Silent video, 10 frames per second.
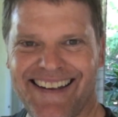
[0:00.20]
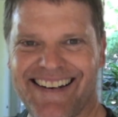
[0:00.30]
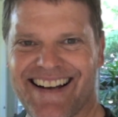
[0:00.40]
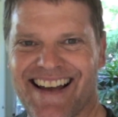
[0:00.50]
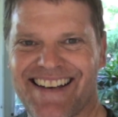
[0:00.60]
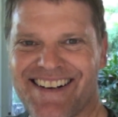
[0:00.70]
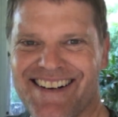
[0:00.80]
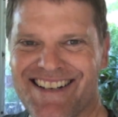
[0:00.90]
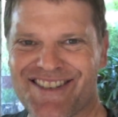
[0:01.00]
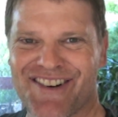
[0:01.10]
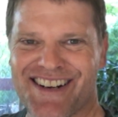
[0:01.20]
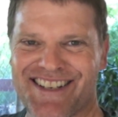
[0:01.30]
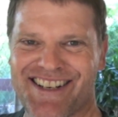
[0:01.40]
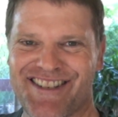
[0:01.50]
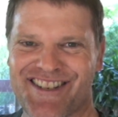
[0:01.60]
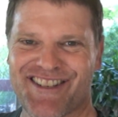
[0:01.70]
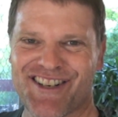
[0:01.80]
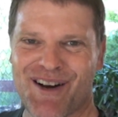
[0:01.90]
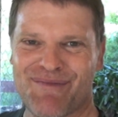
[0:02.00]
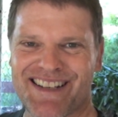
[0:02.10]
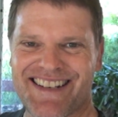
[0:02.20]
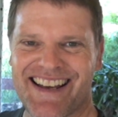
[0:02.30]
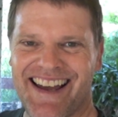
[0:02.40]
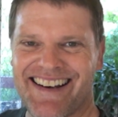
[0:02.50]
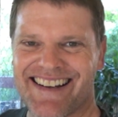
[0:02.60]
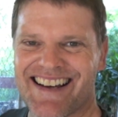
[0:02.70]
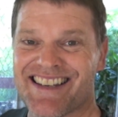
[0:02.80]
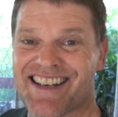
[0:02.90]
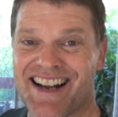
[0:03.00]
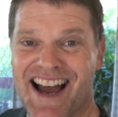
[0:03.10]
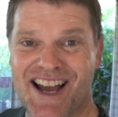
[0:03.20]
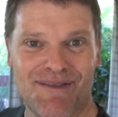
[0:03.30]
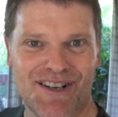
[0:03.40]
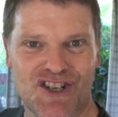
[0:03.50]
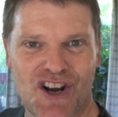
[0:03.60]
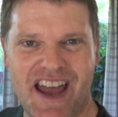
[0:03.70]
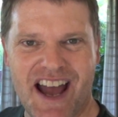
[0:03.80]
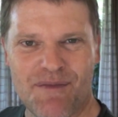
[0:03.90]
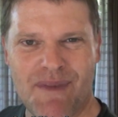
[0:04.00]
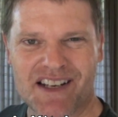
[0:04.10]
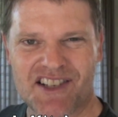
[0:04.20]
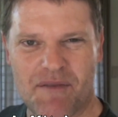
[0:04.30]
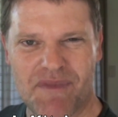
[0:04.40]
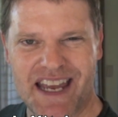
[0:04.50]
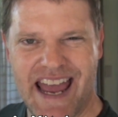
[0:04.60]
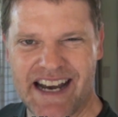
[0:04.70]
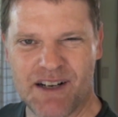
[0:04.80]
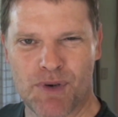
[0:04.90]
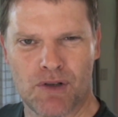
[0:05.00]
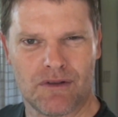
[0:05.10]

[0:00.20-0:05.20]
G'day guys, Greg's Kitchen time once again, and today I'm going to show you how to make something edible.